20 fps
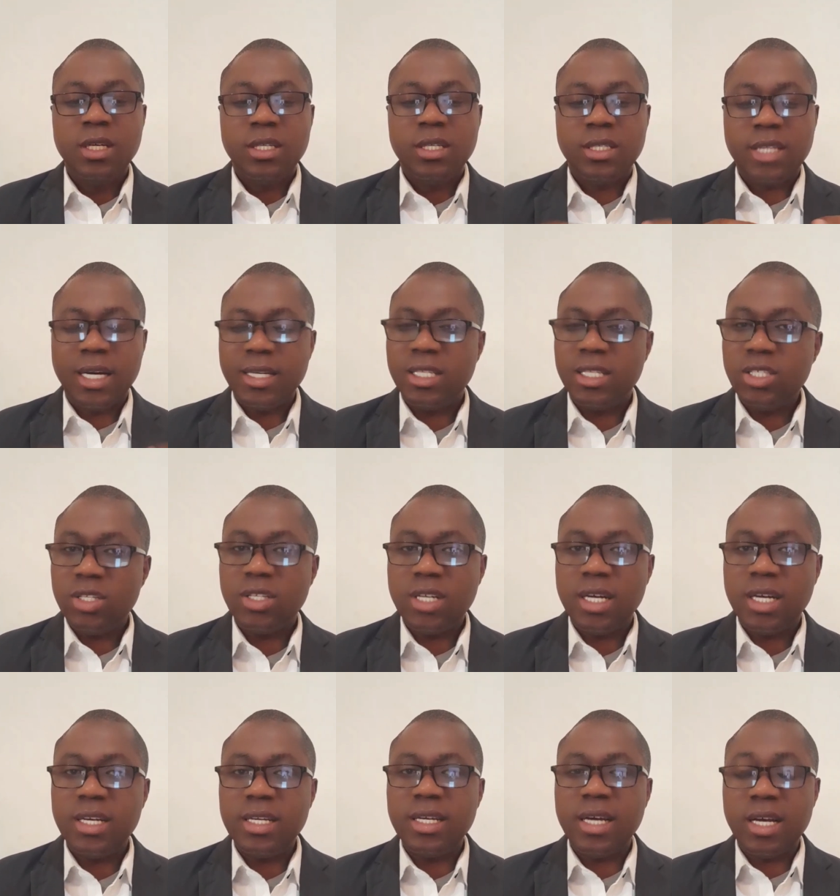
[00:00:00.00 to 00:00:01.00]

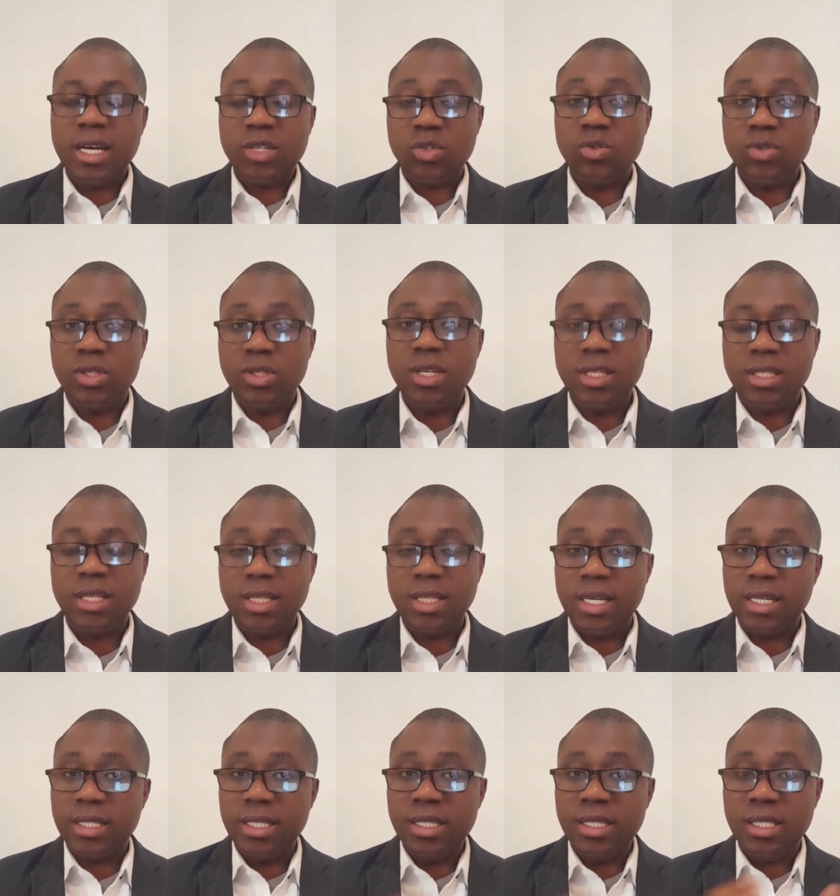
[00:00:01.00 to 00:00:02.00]
traditionally associated,
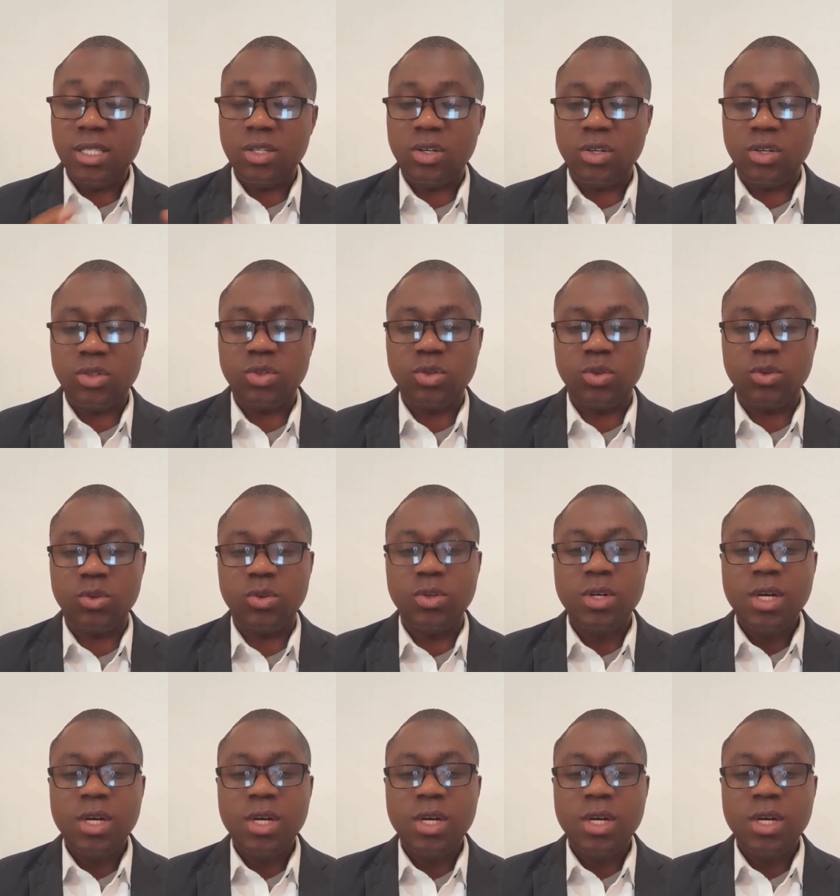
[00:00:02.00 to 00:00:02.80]
that is the author,